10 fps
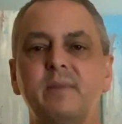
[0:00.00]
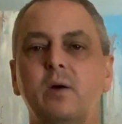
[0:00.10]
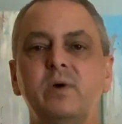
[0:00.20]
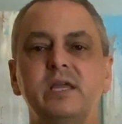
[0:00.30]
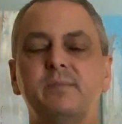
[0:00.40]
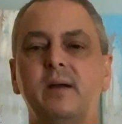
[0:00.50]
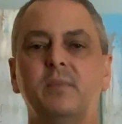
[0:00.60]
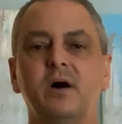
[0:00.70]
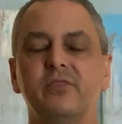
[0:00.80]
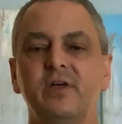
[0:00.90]
my week, my
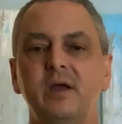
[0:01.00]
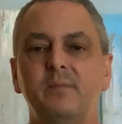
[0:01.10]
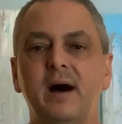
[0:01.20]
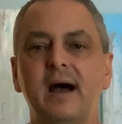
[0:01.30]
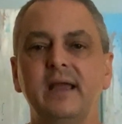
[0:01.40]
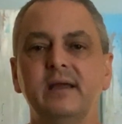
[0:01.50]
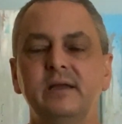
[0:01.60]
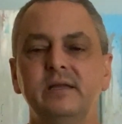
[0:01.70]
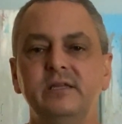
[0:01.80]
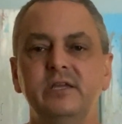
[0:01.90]
month, my
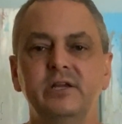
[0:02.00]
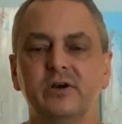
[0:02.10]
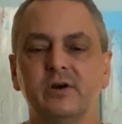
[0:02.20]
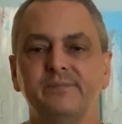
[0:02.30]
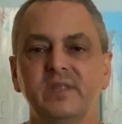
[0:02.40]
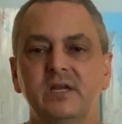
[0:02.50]
year.